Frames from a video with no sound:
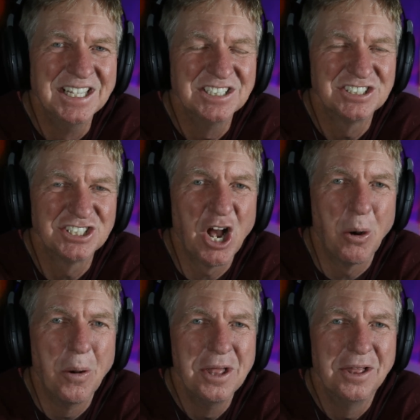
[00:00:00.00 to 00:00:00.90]

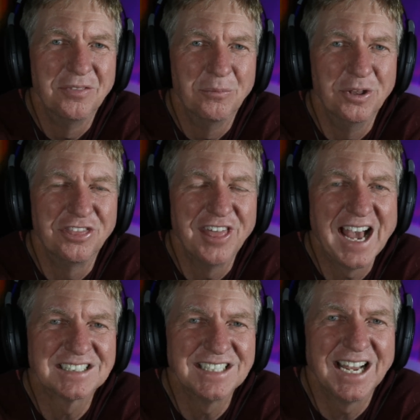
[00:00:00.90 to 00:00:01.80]
So, with
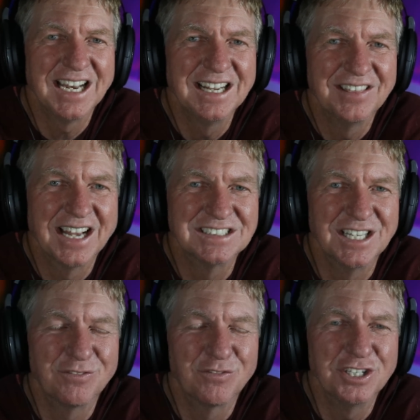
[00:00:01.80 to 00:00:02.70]
that said, that's
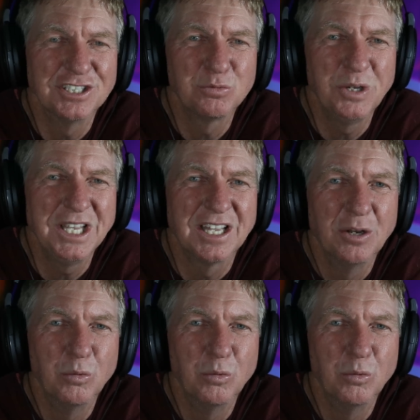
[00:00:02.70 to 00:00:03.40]
it for this week.